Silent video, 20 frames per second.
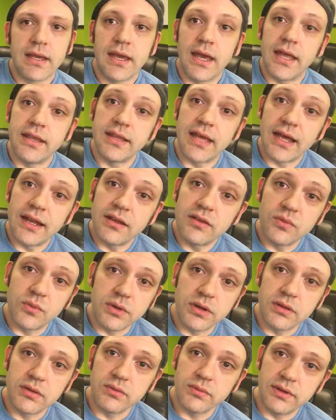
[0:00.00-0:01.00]
And that is
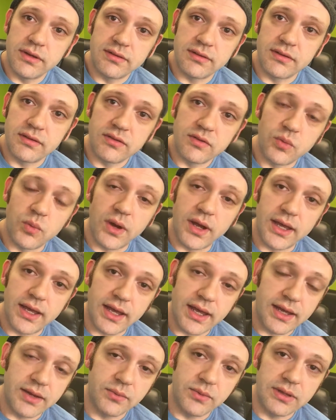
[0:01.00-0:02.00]
one of the reasons why
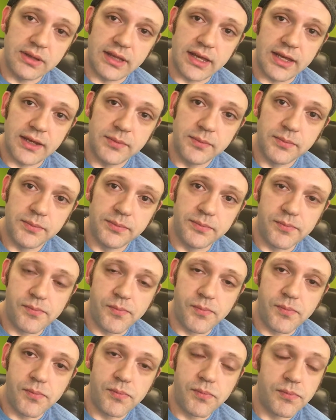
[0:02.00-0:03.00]
I relay.
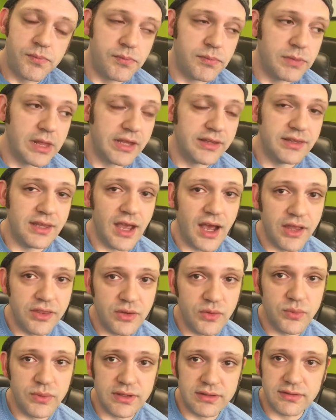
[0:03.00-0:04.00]
And the
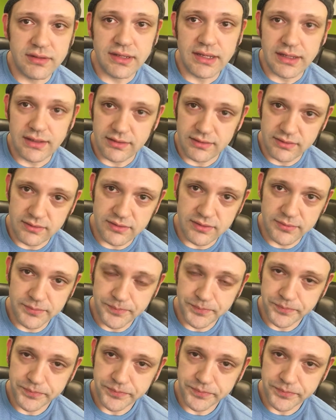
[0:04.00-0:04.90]
other reason is